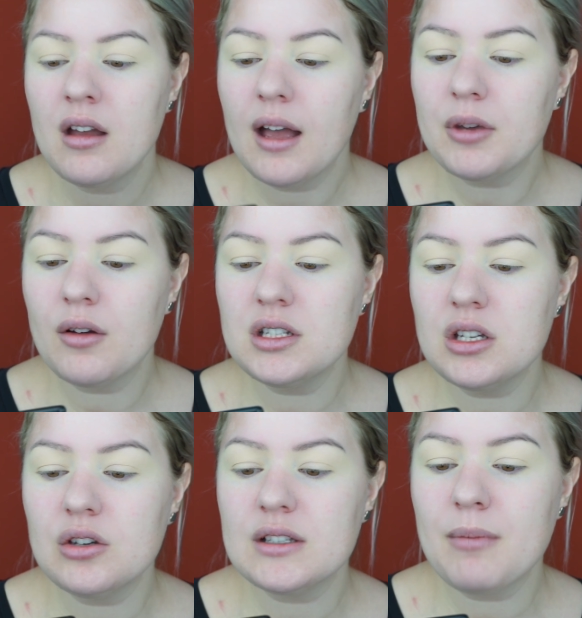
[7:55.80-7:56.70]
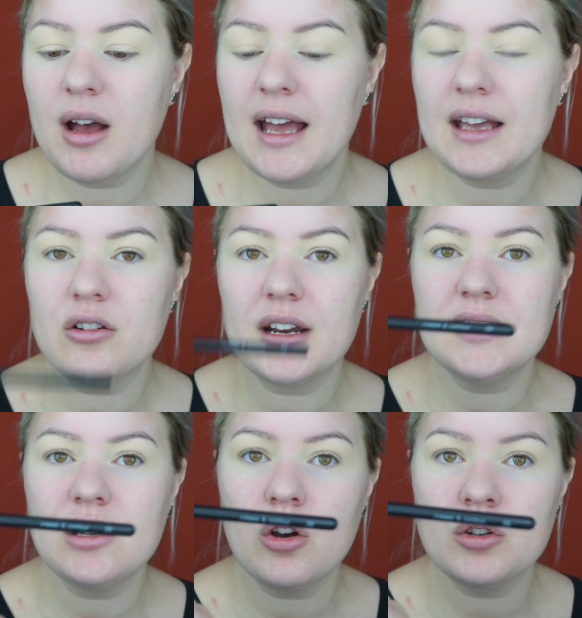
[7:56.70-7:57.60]
I'm going to use my
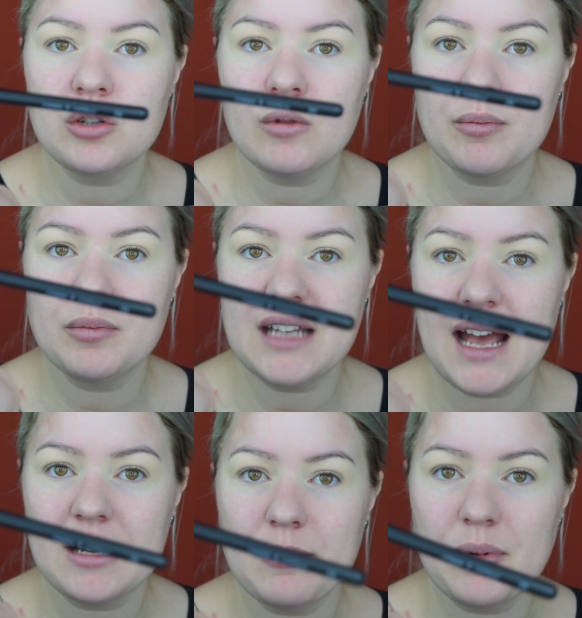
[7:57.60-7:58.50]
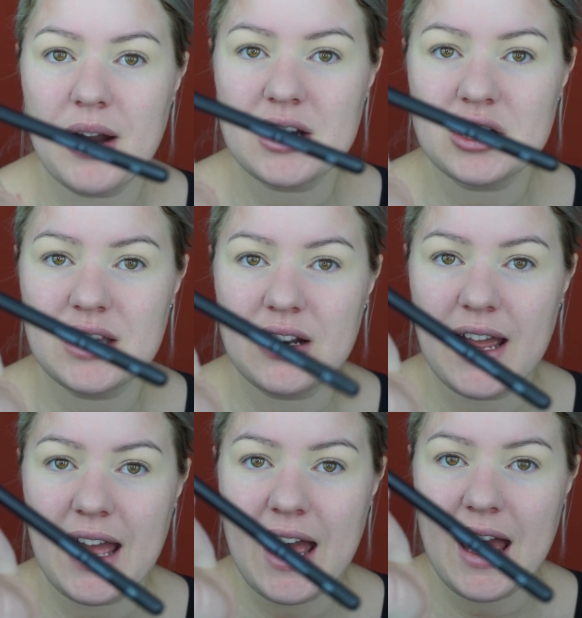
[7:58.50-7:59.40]
crease and contour DAACK brush that
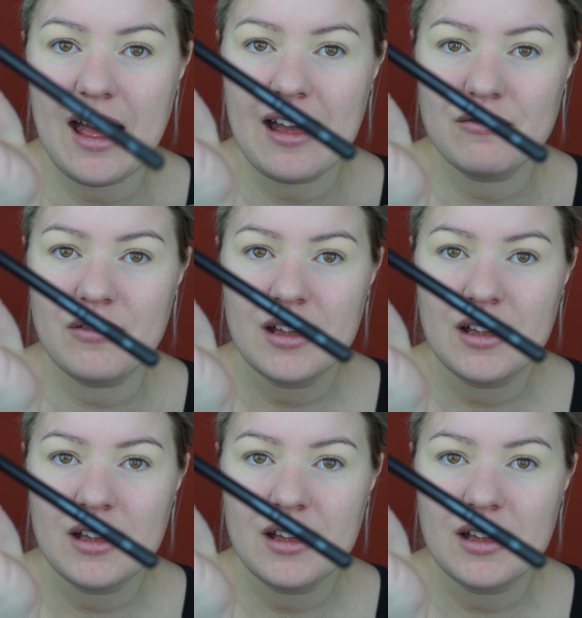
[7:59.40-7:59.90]
I have.